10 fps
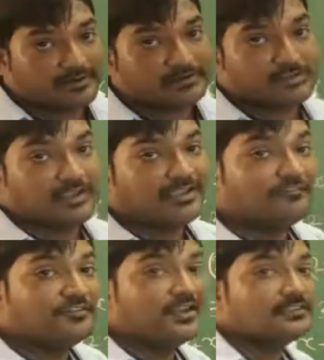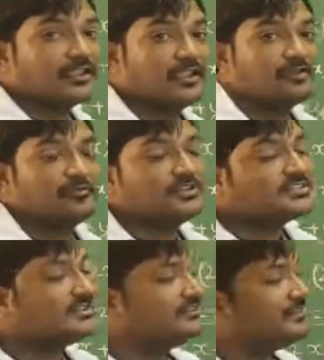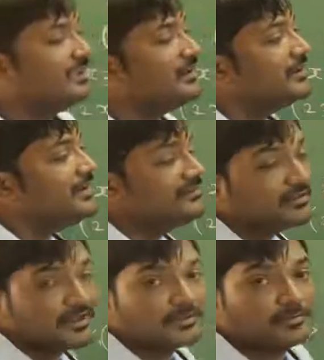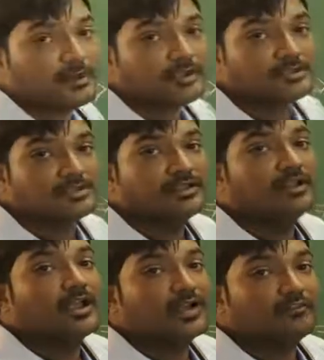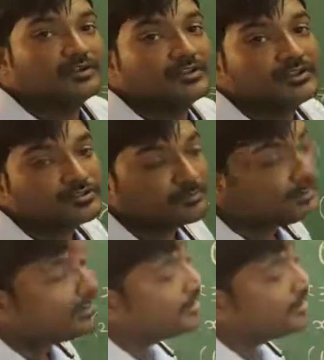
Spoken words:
or 3. Everything which is there inside the bracket, everything should